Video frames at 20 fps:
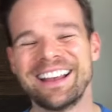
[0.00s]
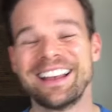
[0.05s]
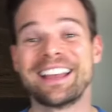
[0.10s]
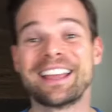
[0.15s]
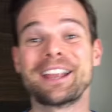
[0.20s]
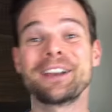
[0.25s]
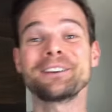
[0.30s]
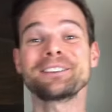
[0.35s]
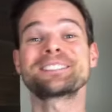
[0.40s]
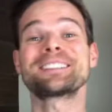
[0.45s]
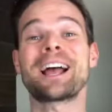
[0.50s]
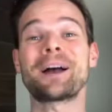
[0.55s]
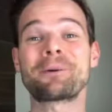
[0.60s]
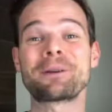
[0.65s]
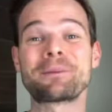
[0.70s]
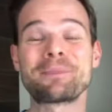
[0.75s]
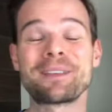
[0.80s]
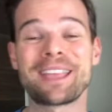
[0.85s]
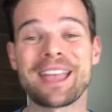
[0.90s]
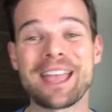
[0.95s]
here's how
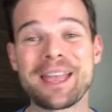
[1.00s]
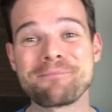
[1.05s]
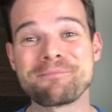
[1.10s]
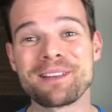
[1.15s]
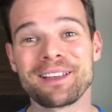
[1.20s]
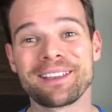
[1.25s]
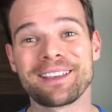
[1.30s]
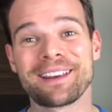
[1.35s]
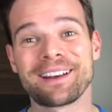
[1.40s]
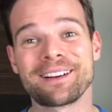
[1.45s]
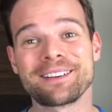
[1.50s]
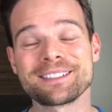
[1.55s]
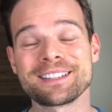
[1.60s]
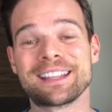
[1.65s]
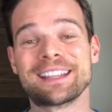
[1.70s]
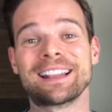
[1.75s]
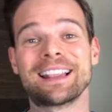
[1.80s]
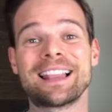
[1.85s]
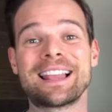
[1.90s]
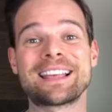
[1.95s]
we became millionaires
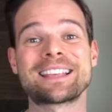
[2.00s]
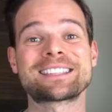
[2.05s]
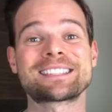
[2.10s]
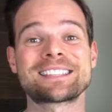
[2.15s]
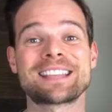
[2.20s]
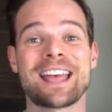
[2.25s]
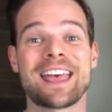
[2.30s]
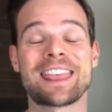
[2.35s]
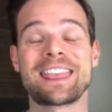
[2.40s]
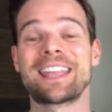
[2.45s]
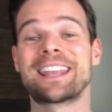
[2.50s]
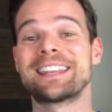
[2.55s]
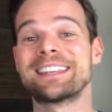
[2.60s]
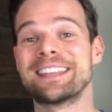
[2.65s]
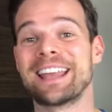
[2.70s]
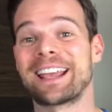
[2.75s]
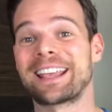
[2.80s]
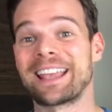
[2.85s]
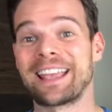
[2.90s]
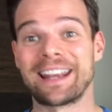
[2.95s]
in less than a
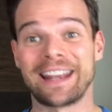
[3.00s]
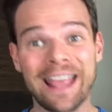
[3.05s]
decade.